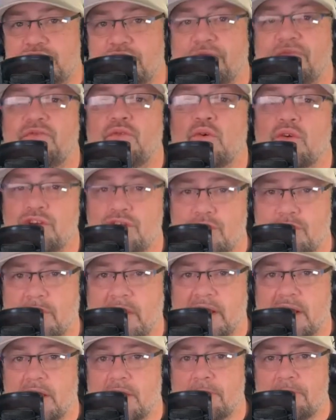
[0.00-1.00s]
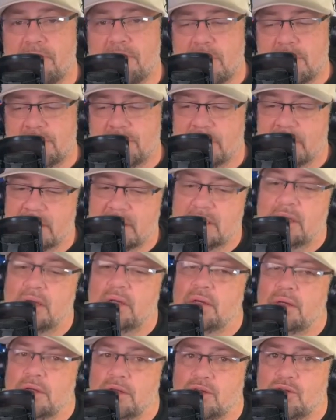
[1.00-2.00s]
for you making a purchase.
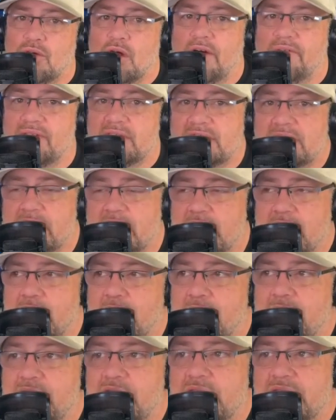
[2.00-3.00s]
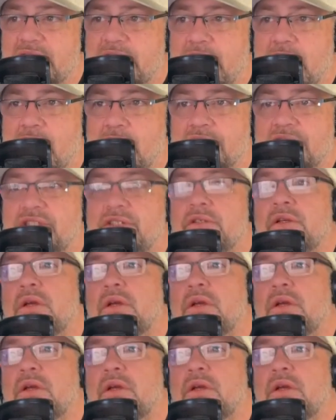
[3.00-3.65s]
You obviously get discounts,